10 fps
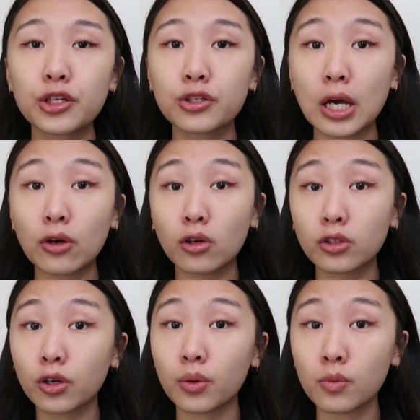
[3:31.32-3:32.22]
So now on
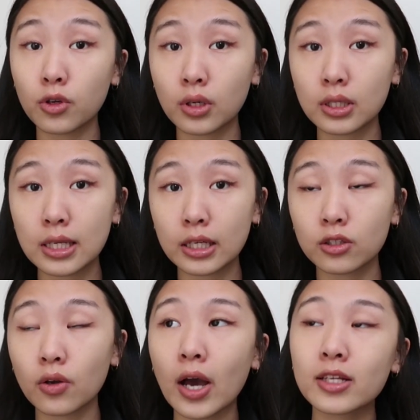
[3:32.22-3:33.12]
the community.
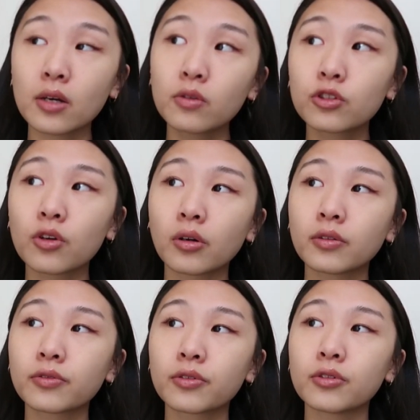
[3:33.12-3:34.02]
So as I was
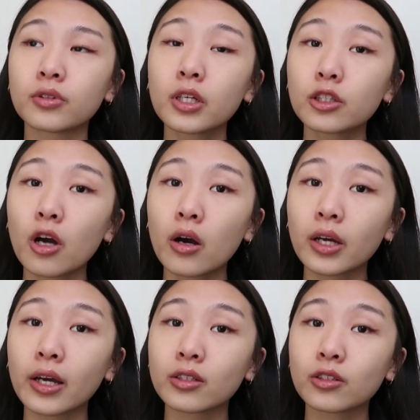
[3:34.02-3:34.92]
scrolling through
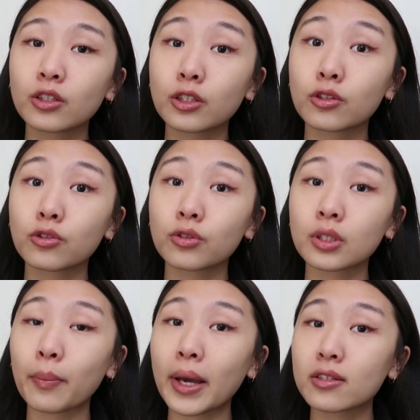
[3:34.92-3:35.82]
TikTok and just to do
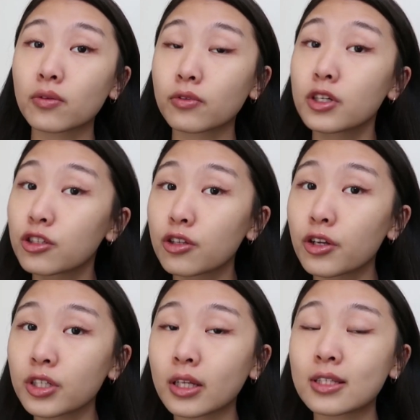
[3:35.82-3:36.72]
some basic
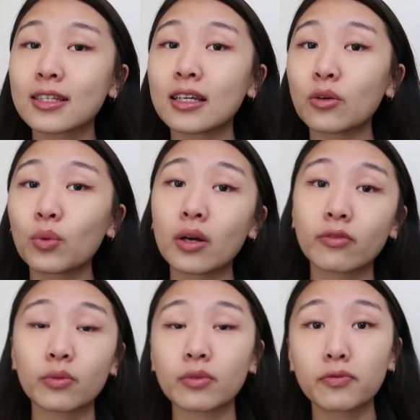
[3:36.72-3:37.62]
research and see what
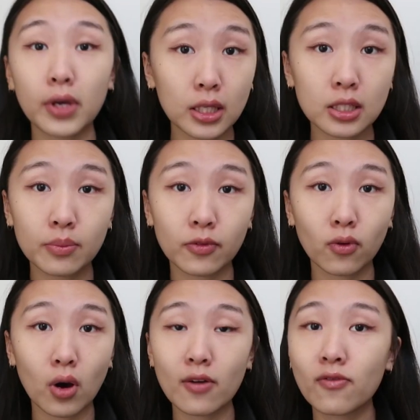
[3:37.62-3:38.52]
everyone thinks
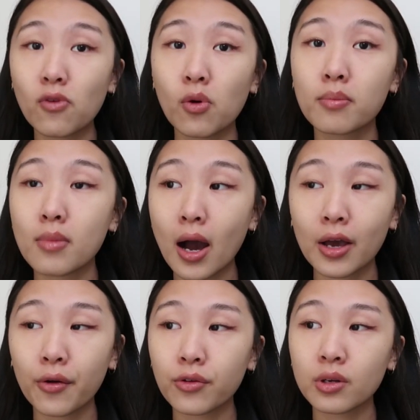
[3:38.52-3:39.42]
before I form
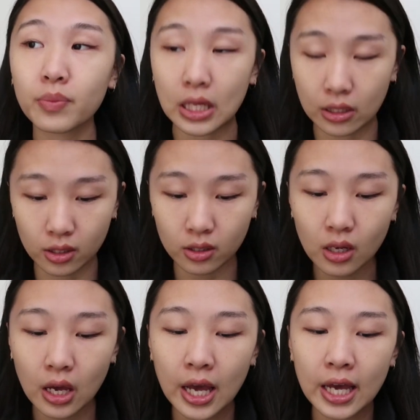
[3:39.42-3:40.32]
my own opinion,
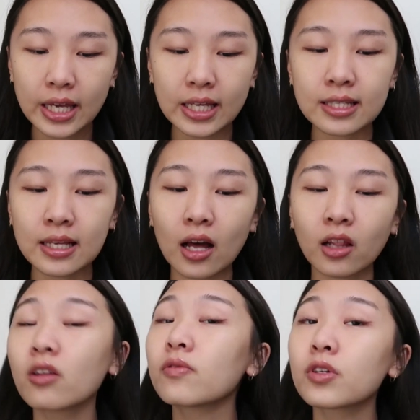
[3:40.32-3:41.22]
is that a
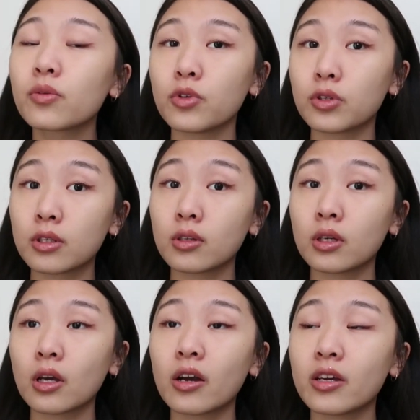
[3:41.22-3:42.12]
lot of the
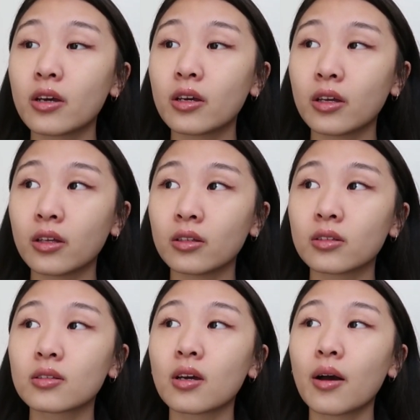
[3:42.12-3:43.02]
community
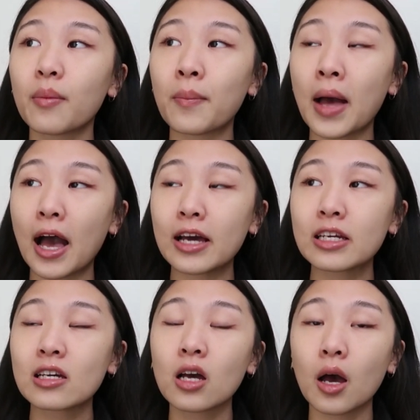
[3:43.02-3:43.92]
is mad
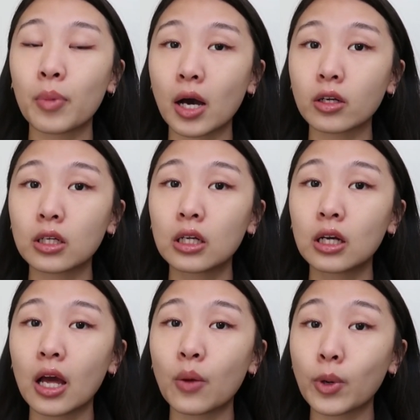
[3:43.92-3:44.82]
about it.
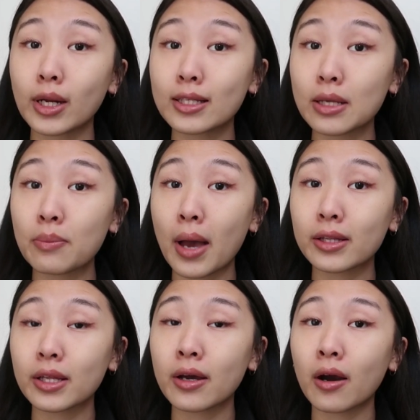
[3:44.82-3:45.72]
And when I say
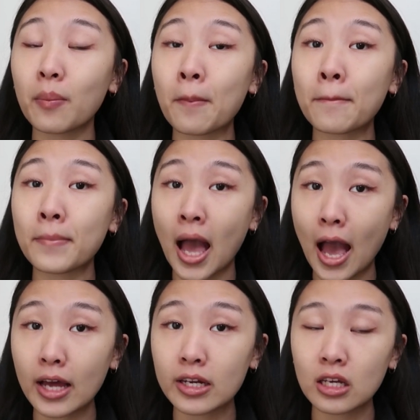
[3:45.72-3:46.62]
mad, they are
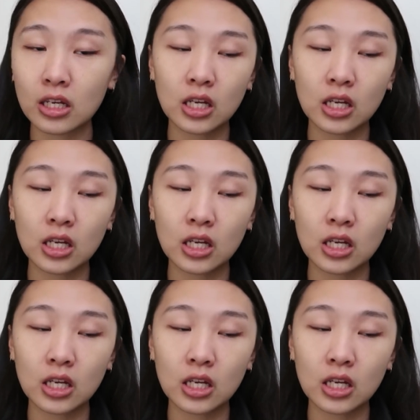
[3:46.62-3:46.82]
mad.